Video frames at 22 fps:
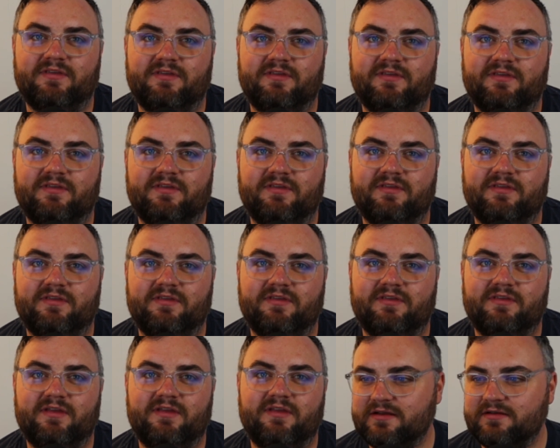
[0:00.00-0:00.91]
a little
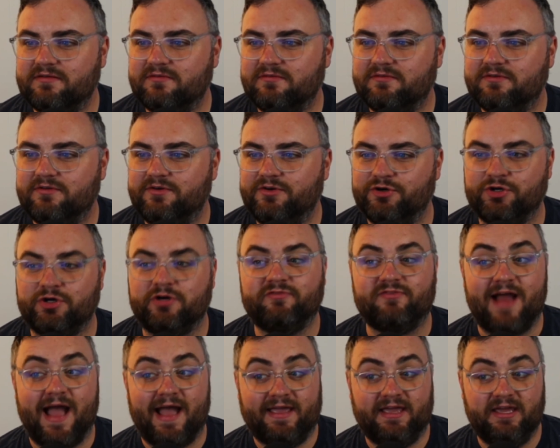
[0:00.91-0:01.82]
bit
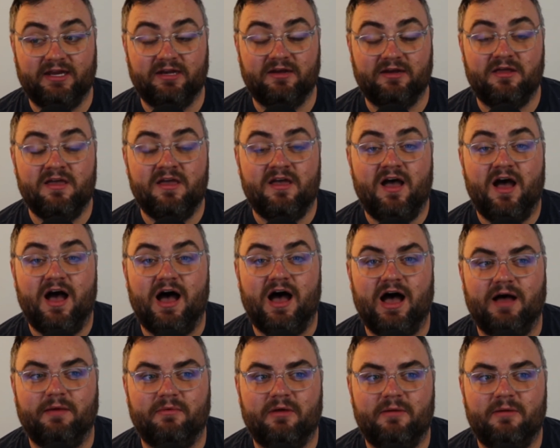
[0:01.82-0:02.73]
nerve-wracking
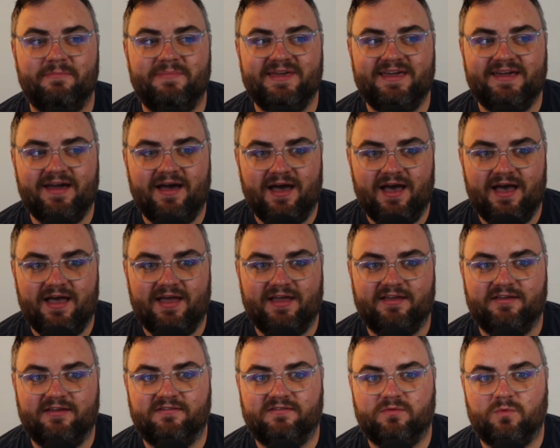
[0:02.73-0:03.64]

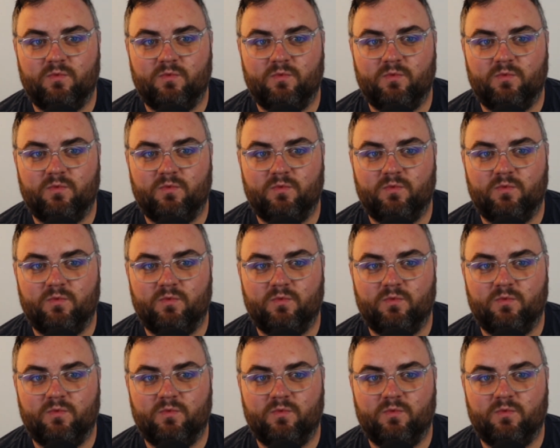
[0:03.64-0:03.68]
because